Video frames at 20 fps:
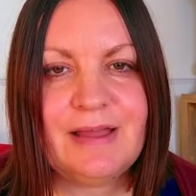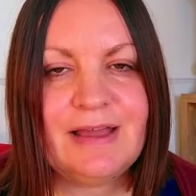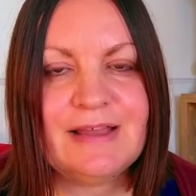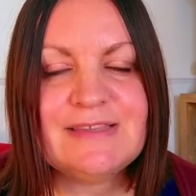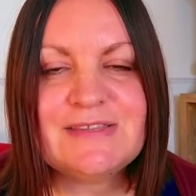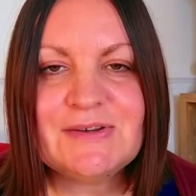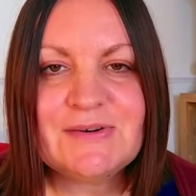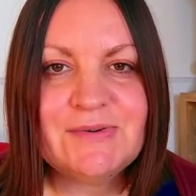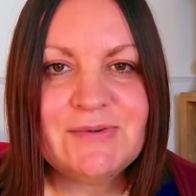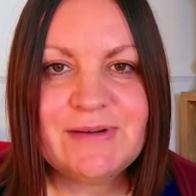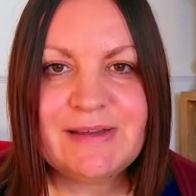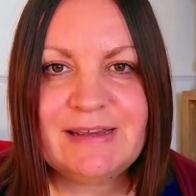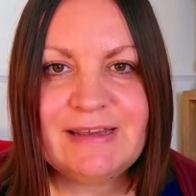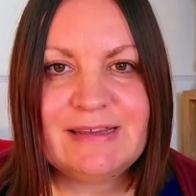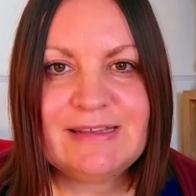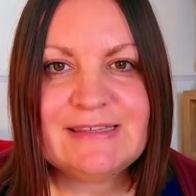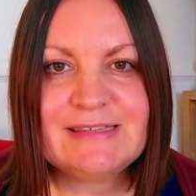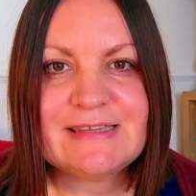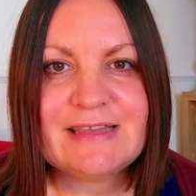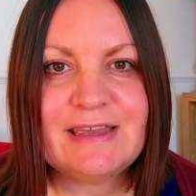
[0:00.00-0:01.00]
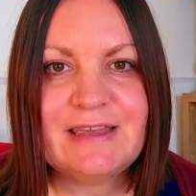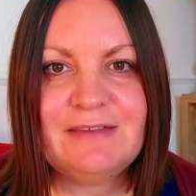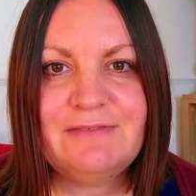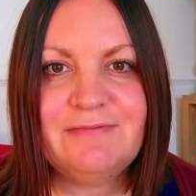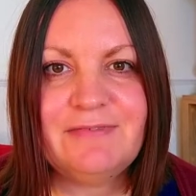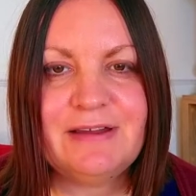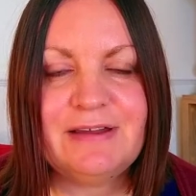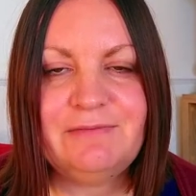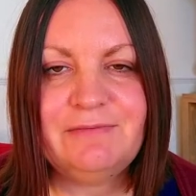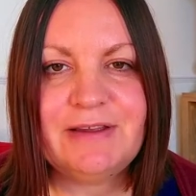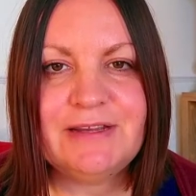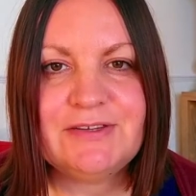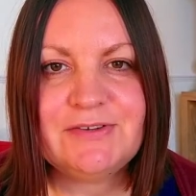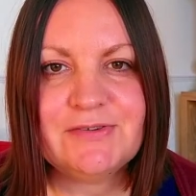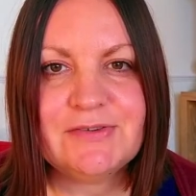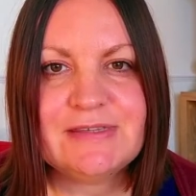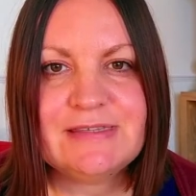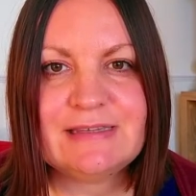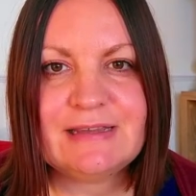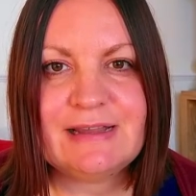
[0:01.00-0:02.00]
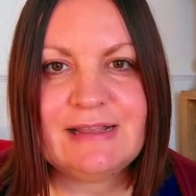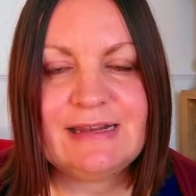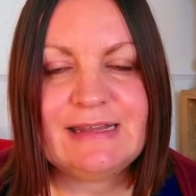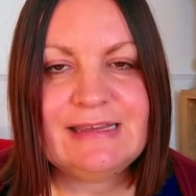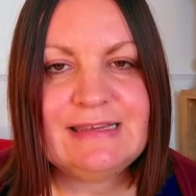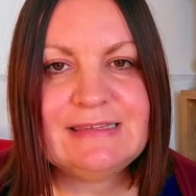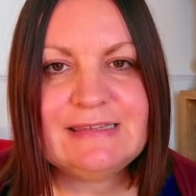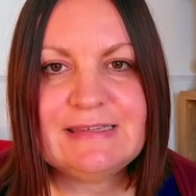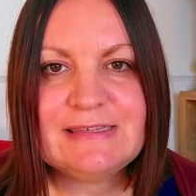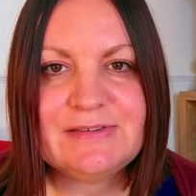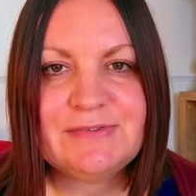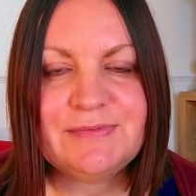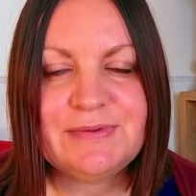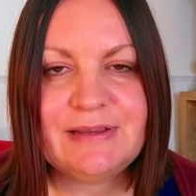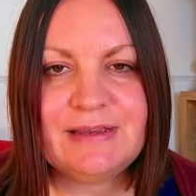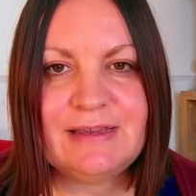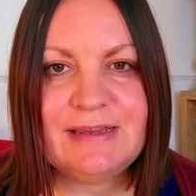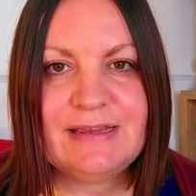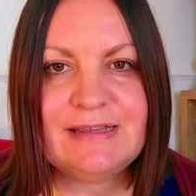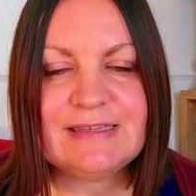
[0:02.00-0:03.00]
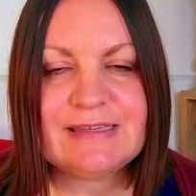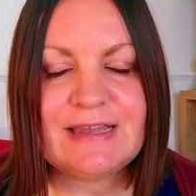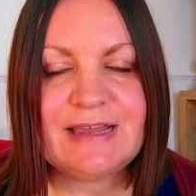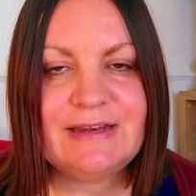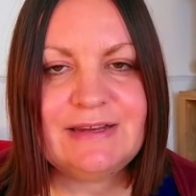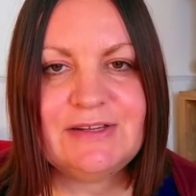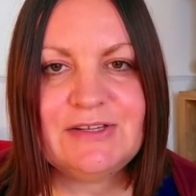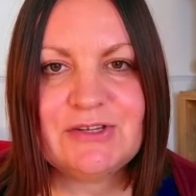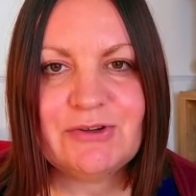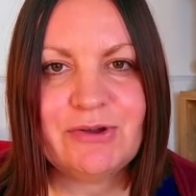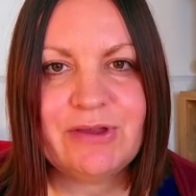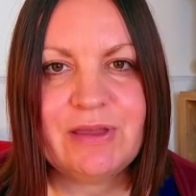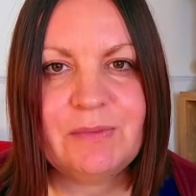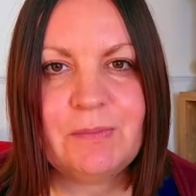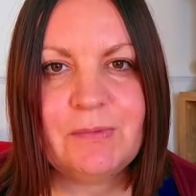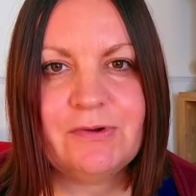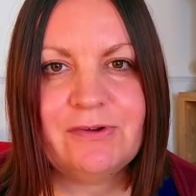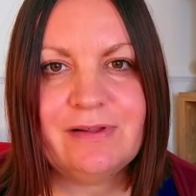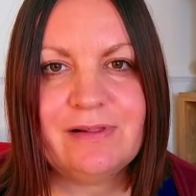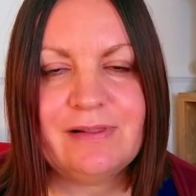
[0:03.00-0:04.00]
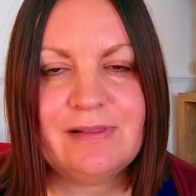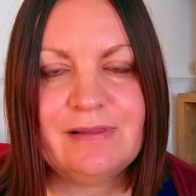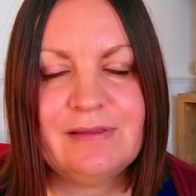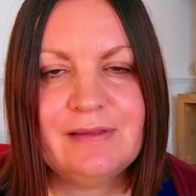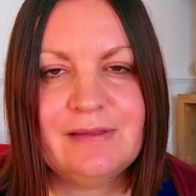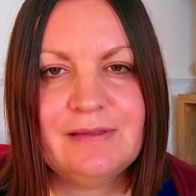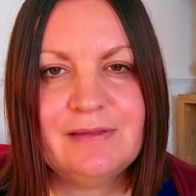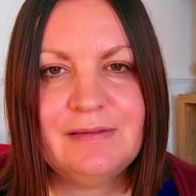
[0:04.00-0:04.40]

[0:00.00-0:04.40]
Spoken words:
As always, I find Rachel's style easy to read and enjoyable,